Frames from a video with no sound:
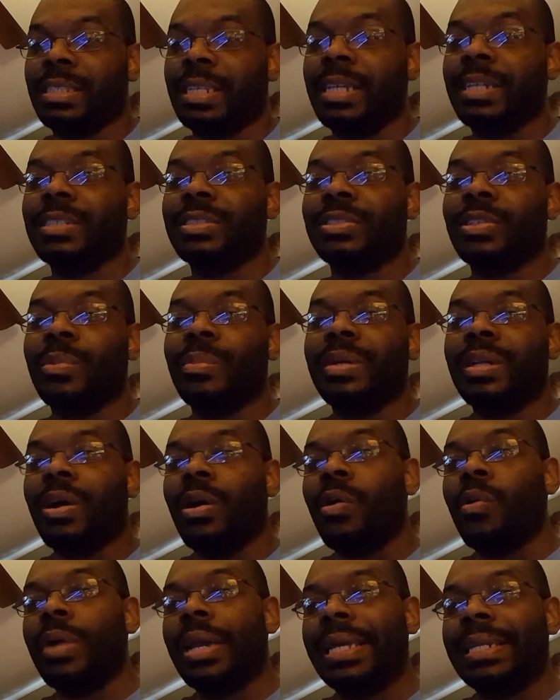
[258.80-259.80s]
They could show me
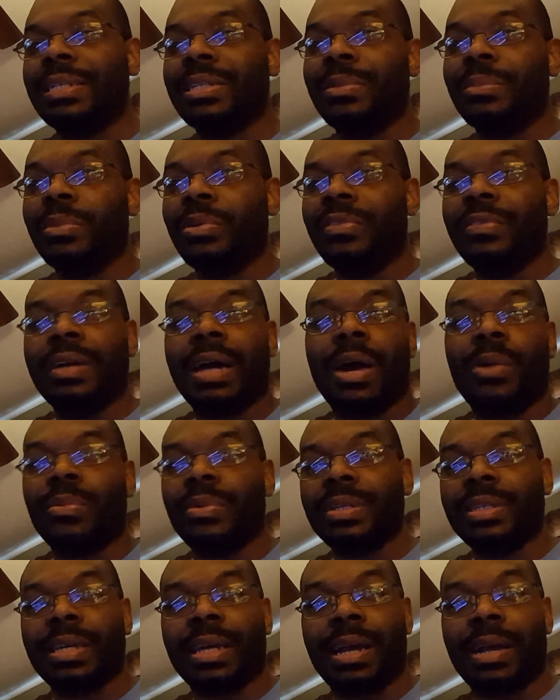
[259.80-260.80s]
the whole end of the movie. I
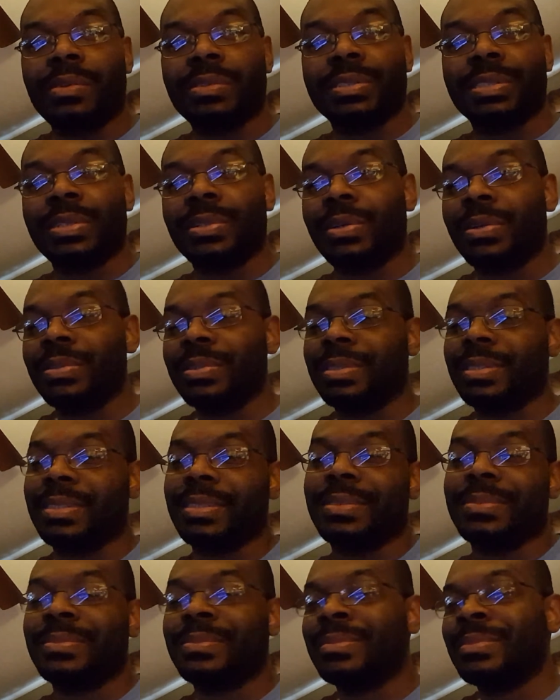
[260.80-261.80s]
wouldn't care. I would still go see
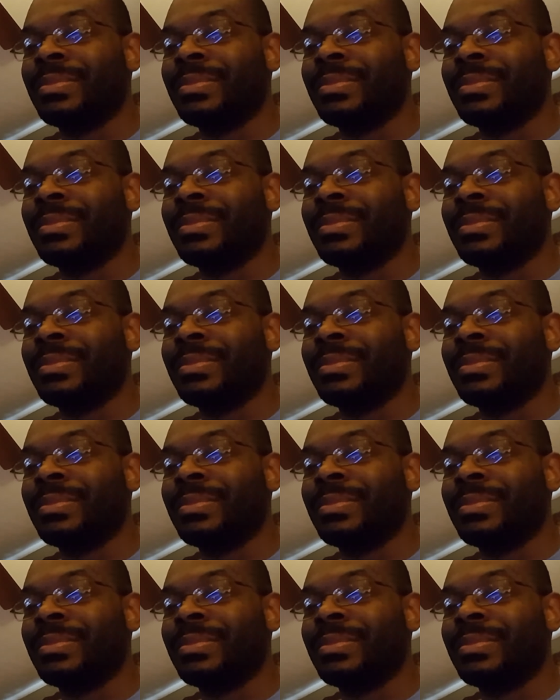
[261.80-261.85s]
it.